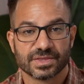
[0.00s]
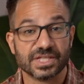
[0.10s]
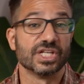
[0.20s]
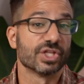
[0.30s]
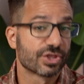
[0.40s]

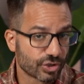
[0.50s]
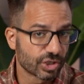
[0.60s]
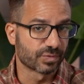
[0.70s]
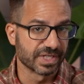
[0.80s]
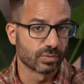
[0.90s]
The
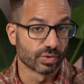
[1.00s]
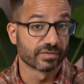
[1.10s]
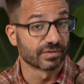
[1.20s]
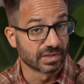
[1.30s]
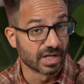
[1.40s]
third Greek
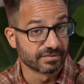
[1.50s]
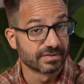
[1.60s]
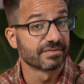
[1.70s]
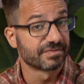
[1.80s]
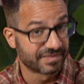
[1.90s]
word for
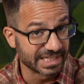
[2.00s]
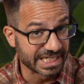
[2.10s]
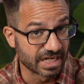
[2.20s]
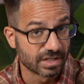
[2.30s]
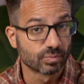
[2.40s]
love,
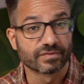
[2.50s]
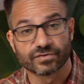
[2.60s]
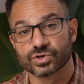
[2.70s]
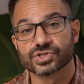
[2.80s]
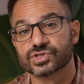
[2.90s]
philia,
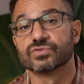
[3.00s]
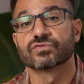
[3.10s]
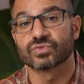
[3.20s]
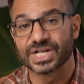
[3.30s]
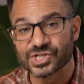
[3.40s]
refers to
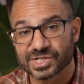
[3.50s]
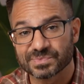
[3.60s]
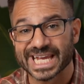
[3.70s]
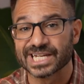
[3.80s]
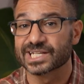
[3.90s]

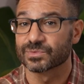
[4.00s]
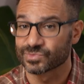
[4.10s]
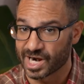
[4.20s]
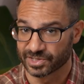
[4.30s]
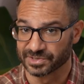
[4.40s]
friendship and
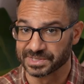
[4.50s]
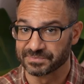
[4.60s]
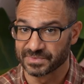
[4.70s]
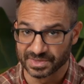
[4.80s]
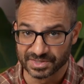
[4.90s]
camaraderie.
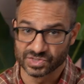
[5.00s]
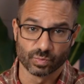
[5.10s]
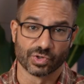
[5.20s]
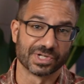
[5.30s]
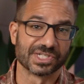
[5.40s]
This
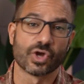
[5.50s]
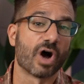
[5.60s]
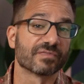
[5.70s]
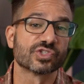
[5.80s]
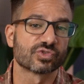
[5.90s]
word is
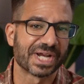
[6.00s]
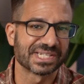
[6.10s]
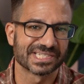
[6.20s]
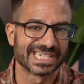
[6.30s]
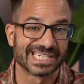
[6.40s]
often
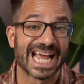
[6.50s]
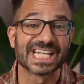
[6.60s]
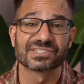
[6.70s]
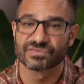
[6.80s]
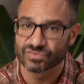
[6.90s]
translated
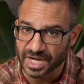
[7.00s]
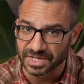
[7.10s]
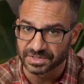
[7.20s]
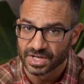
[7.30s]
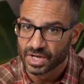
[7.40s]
as
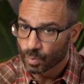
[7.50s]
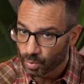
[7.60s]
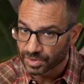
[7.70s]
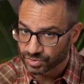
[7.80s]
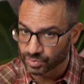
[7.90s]
friend,
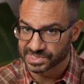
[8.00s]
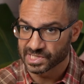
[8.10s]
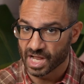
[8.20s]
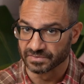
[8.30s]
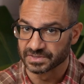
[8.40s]
one who is
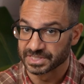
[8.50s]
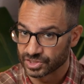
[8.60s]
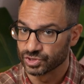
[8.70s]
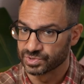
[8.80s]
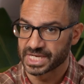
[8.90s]
loved, in
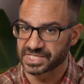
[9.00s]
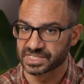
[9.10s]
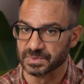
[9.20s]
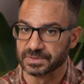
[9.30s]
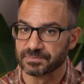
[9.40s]
the New
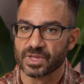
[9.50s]
Testament.